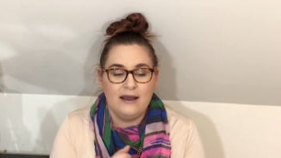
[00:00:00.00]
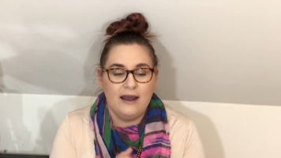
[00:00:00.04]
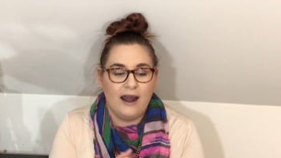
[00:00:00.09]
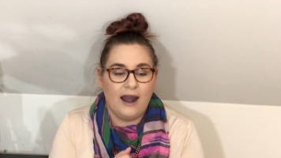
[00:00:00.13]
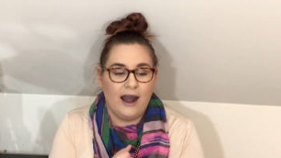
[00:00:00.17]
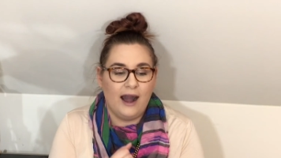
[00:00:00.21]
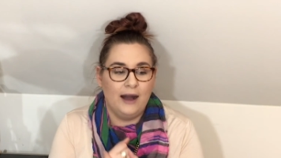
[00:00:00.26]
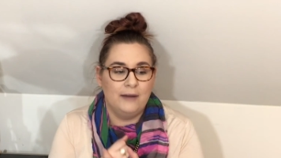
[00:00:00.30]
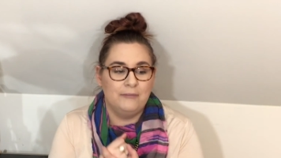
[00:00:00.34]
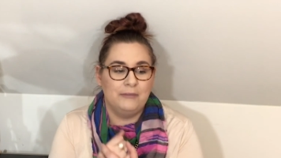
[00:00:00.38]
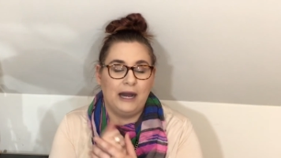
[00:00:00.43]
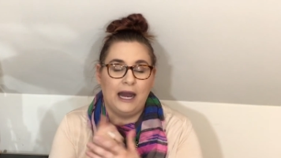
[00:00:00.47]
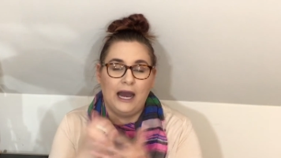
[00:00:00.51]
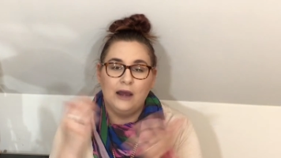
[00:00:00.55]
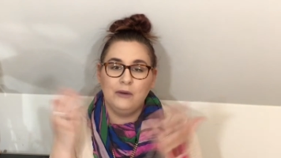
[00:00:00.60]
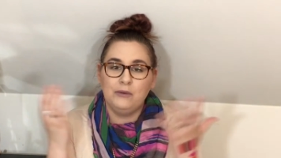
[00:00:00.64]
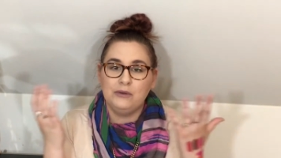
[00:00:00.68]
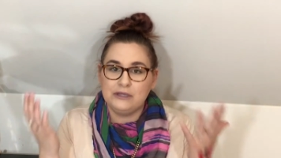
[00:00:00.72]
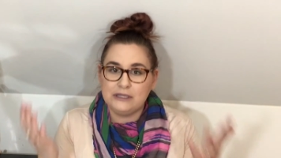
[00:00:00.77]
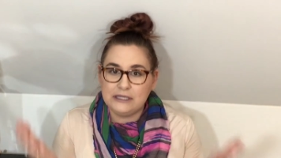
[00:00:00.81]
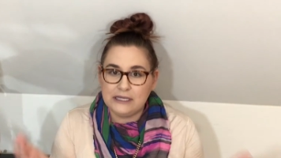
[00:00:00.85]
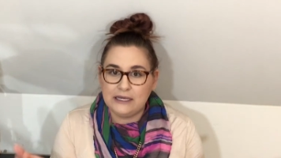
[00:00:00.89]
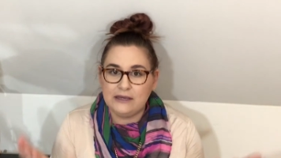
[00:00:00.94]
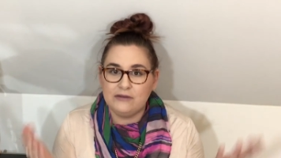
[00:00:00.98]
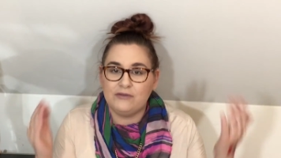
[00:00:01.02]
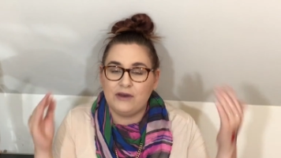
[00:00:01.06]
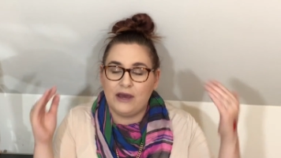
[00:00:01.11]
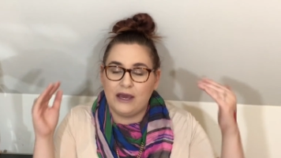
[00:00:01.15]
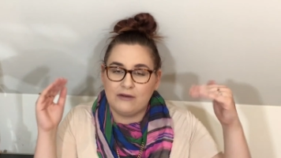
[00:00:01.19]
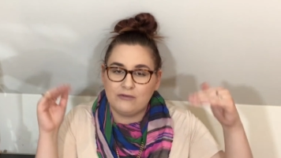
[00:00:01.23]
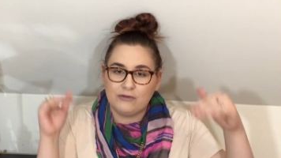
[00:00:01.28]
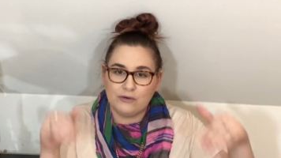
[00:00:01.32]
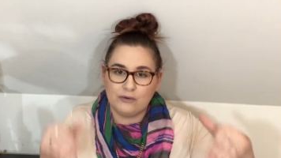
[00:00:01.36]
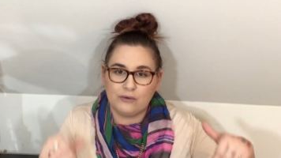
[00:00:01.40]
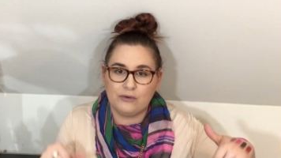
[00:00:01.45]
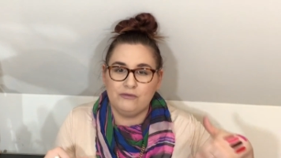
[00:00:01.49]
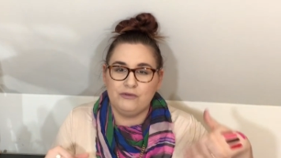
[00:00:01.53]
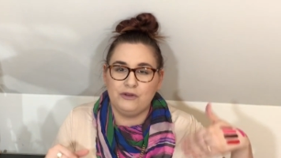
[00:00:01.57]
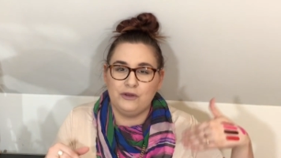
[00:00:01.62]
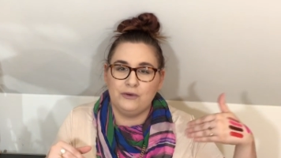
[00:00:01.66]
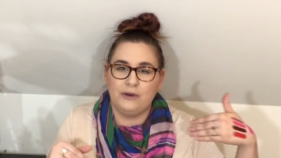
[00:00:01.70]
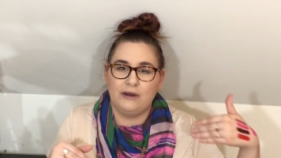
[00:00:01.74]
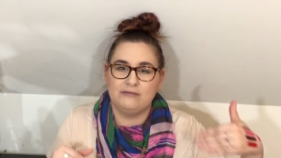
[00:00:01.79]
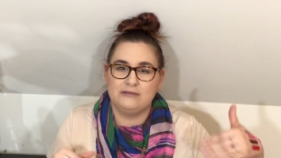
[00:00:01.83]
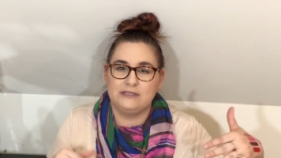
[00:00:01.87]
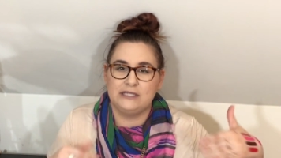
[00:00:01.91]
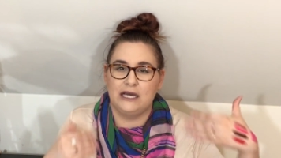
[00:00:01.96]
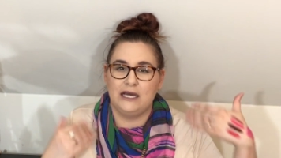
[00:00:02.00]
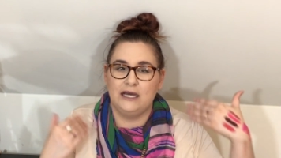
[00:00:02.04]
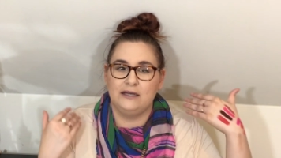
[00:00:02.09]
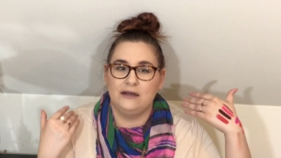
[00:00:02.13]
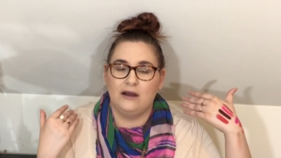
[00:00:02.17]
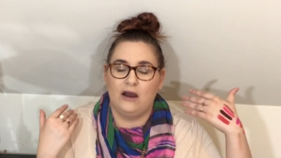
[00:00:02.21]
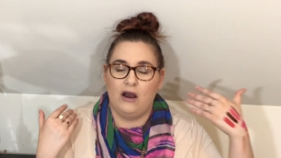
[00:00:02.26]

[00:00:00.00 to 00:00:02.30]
I will leave every review I've done